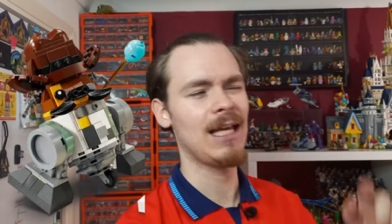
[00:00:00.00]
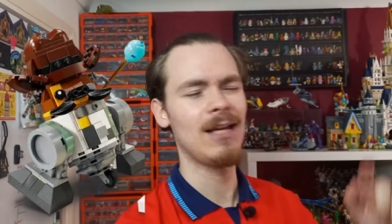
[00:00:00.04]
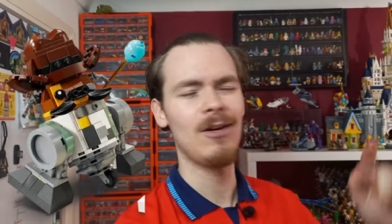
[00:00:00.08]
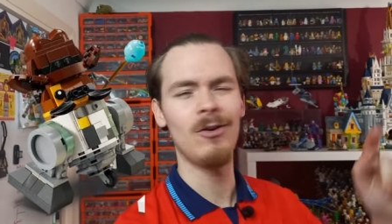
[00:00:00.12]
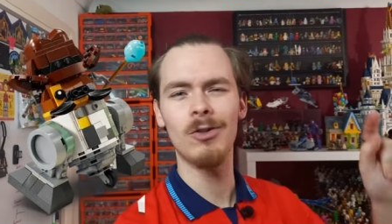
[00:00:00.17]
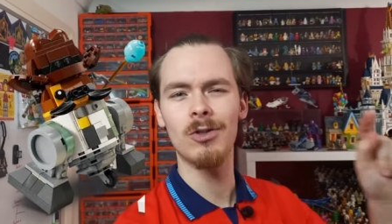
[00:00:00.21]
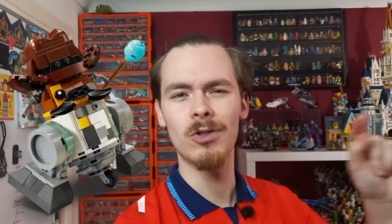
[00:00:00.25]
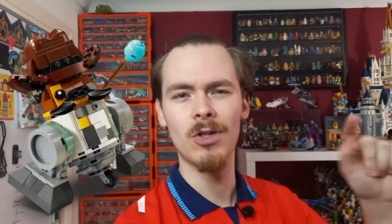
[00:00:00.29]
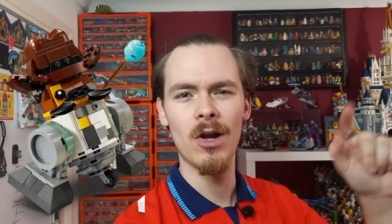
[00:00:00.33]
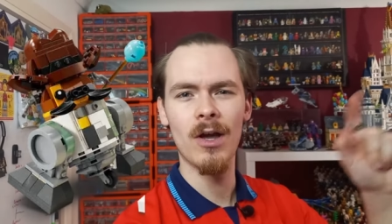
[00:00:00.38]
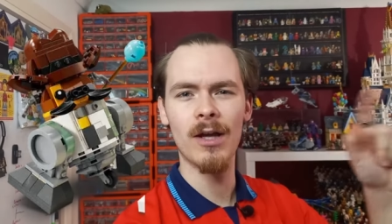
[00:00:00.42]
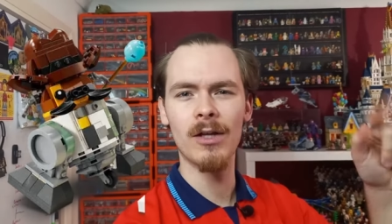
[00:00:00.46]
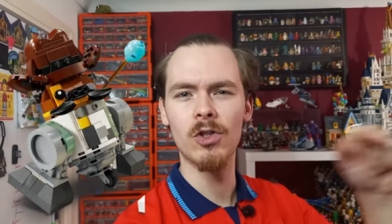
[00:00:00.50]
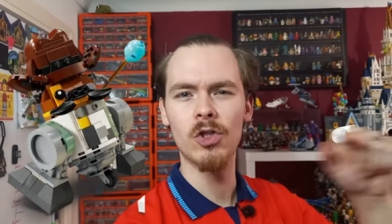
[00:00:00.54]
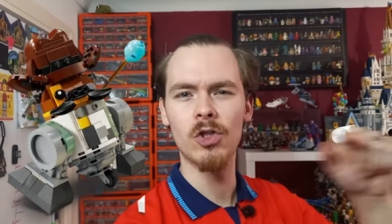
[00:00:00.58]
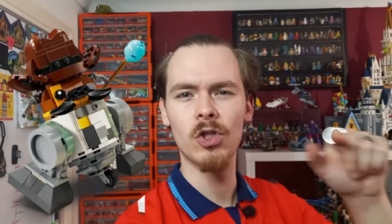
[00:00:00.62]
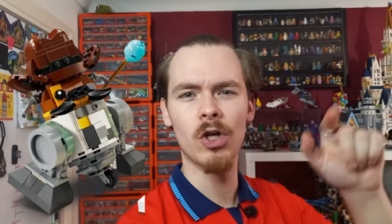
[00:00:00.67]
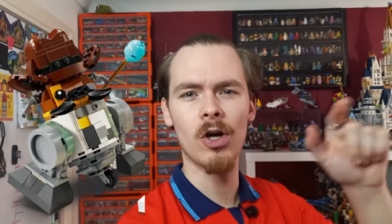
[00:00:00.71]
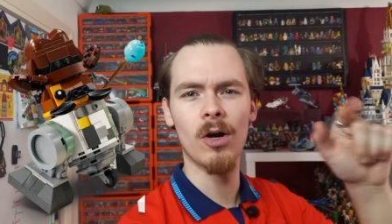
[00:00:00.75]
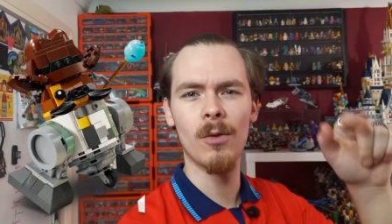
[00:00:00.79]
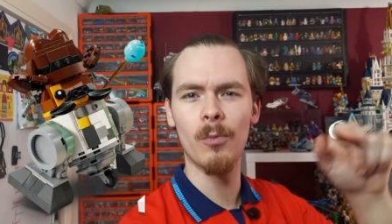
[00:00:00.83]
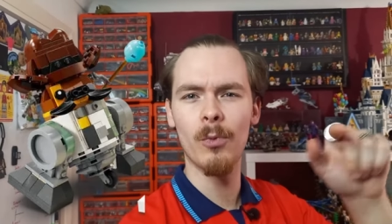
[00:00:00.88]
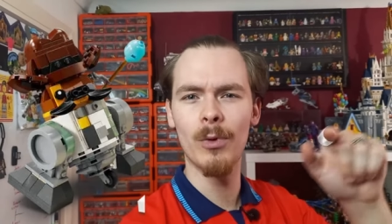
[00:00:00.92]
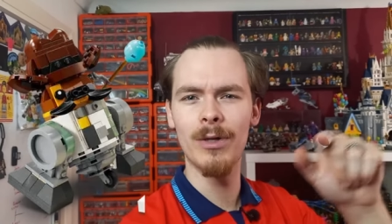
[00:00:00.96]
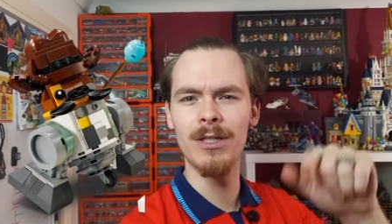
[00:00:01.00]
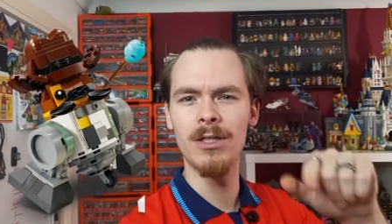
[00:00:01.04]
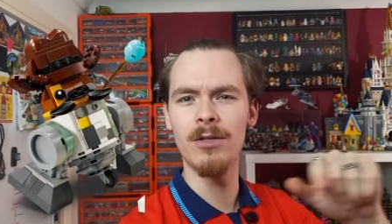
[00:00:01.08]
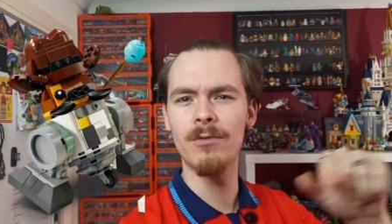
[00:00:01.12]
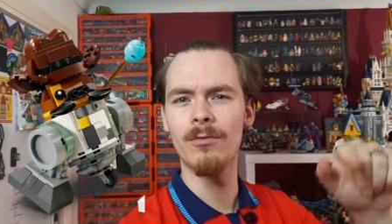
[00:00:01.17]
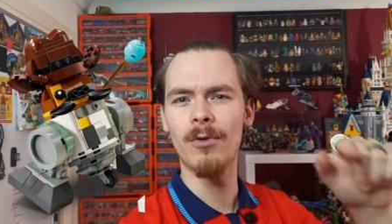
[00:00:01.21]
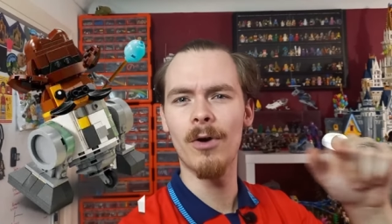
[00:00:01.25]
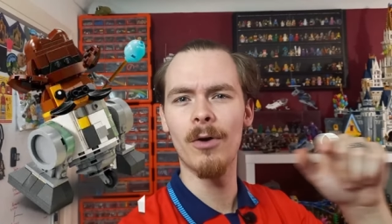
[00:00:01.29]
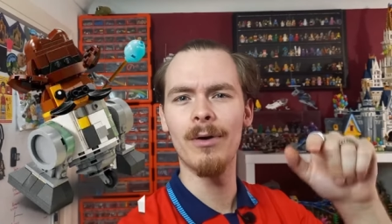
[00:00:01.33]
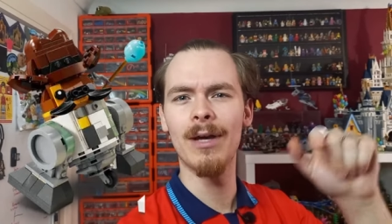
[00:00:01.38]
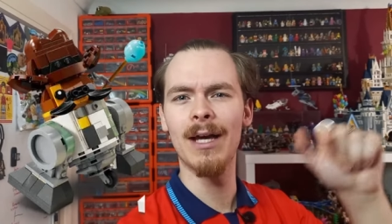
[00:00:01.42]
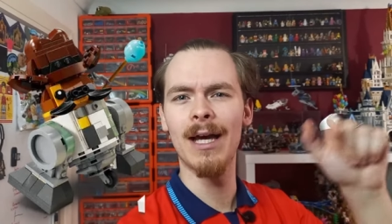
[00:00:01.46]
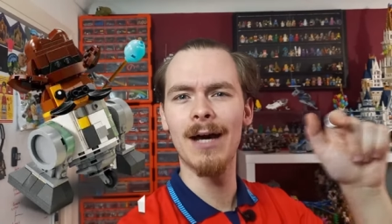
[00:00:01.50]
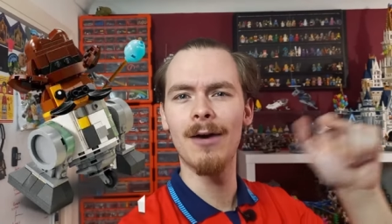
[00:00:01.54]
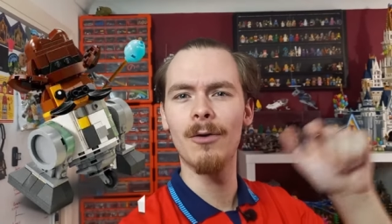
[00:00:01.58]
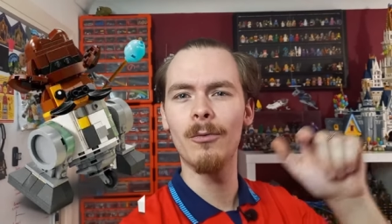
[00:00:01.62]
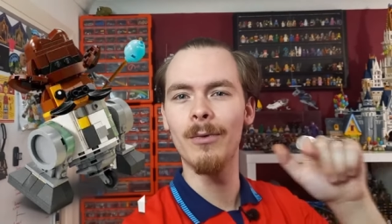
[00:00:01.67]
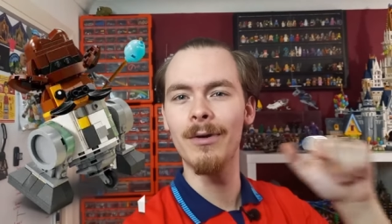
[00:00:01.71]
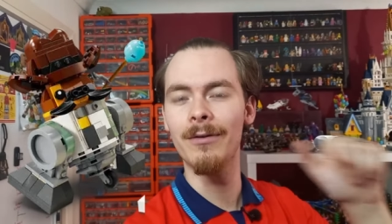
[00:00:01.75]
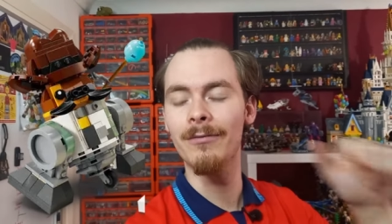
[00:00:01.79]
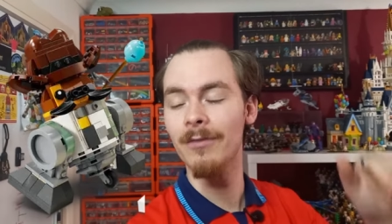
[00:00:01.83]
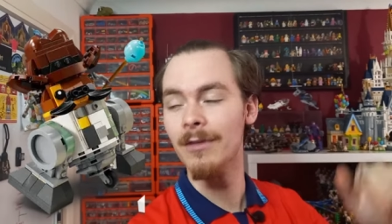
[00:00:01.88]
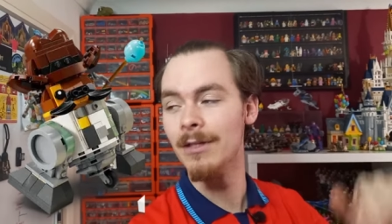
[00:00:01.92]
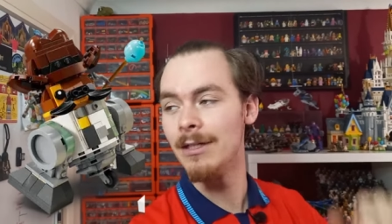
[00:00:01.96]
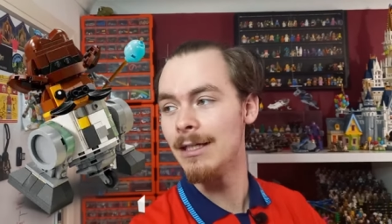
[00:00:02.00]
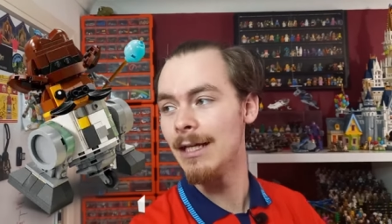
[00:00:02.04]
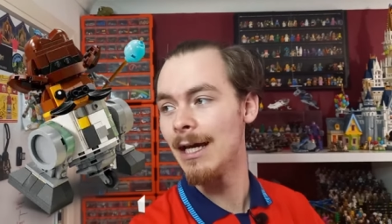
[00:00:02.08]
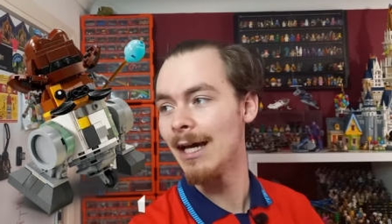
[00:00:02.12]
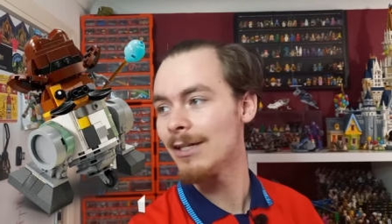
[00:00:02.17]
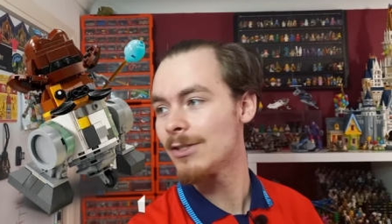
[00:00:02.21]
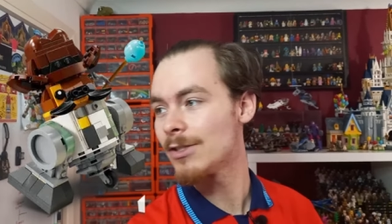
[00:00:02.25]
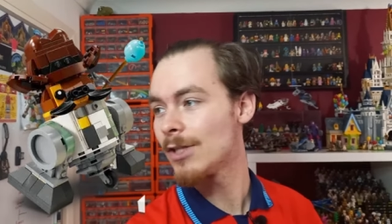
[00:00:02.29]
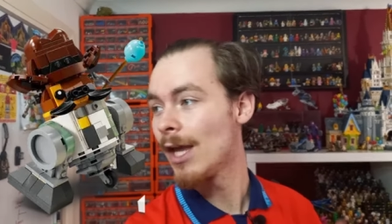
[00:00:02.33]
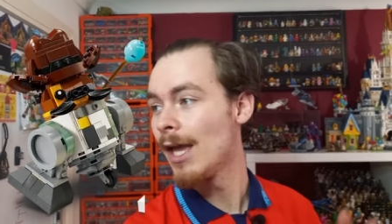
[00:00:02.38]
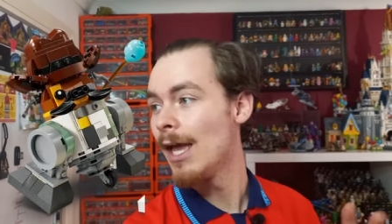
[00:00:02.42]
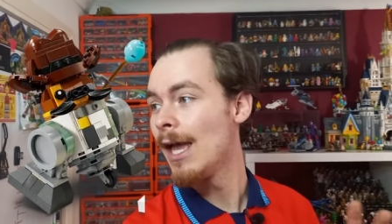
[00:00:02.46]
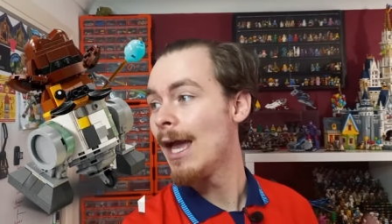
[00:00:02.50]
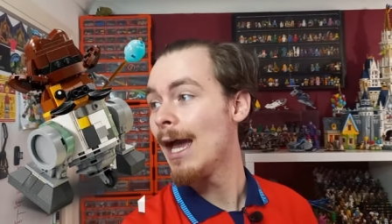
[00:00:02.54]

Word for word: It looks like Chop when you wrote it out with the dash.